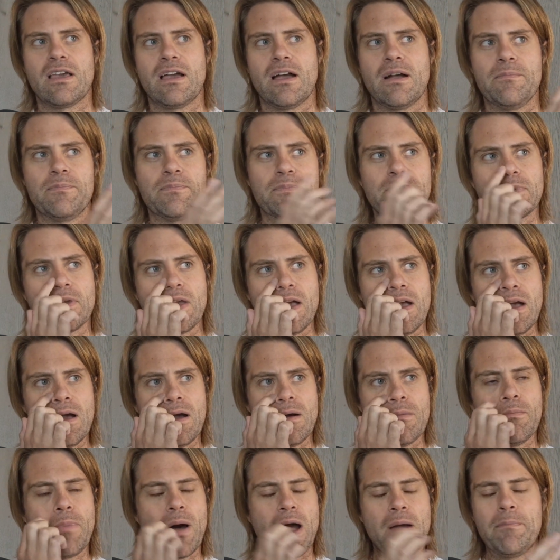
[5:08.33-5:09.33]

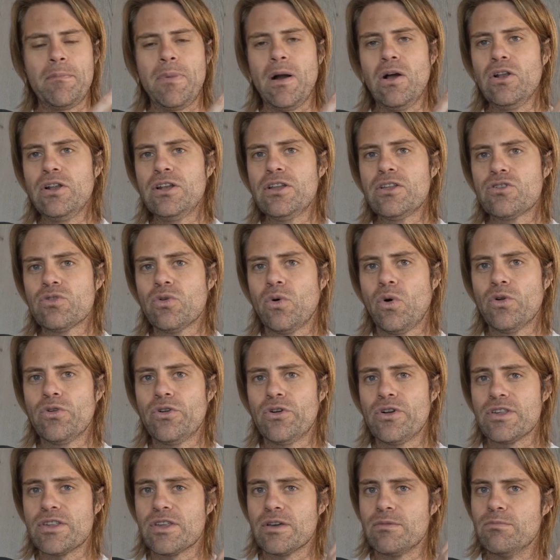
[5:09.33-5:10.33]
bipolar
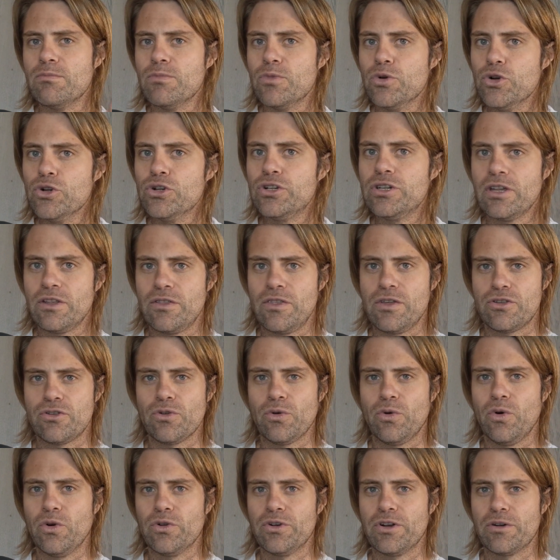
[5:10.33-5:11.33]
disorder is a mood
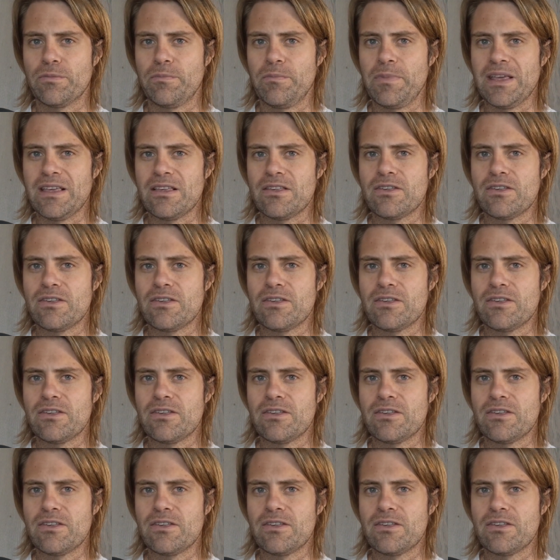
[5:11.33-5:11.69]
disorder,